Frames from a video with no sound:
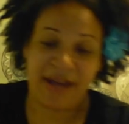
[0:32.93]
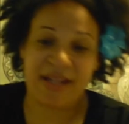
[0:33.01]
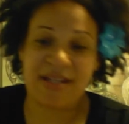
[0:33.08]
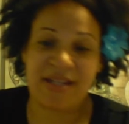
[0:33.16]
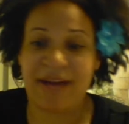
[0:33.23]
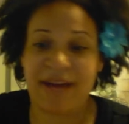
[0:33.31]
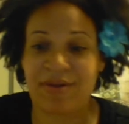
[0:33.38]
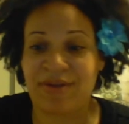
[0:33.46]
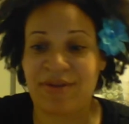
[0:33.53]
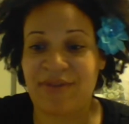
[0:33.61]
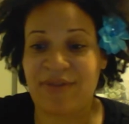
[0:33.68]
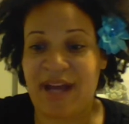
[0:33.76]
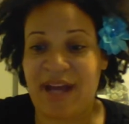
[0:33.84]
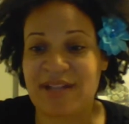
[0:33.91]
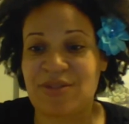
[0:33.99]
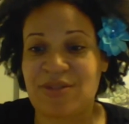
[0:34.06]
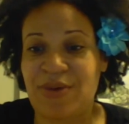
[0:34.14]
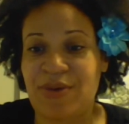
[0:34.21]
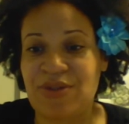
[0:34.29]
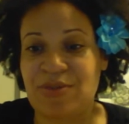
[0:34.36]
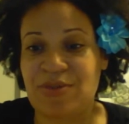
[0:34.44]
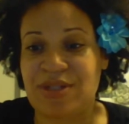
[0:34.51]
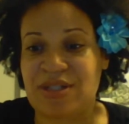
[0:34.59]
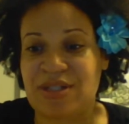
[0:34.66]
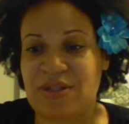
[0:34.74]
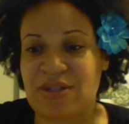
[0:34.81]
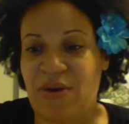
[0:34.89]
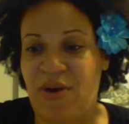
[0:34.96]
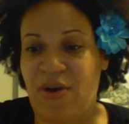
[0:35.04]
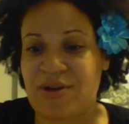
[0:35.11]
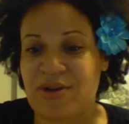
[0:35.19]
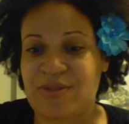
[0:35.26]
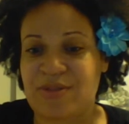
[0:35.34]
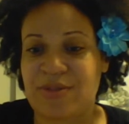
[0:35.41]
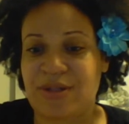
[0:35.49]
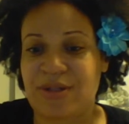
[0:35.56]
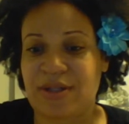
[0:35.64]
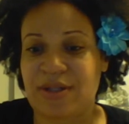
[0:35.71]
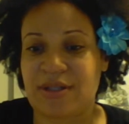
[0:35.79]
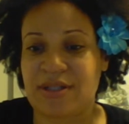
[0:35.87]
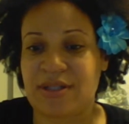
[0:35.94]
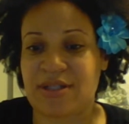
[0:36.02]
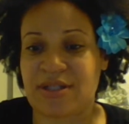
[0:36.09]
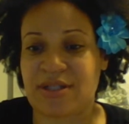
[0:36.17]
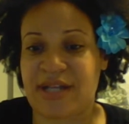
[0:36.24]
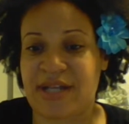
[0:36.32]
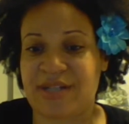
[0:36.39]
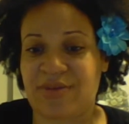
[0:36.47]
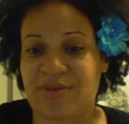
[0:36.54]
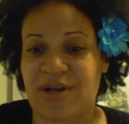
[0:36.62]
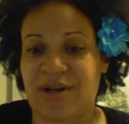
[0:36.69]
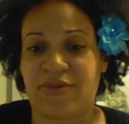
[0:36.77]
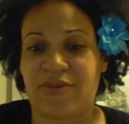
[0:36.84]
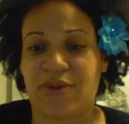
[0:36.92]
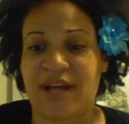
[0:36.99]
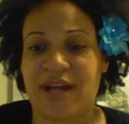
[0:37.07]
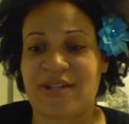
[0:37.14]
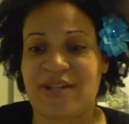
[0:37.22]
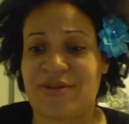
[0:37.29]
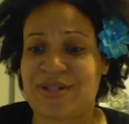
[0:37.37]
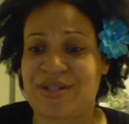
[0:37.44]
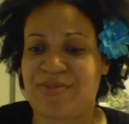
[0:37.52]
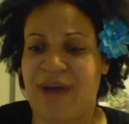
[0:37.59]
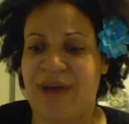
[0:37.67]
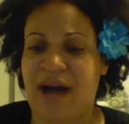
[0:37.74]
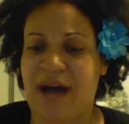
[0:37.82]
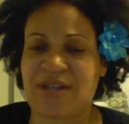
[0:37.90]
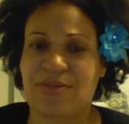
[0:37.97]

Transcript: decorative lights. They're supposed to be stars, but this just looks like some colorful lights on this box.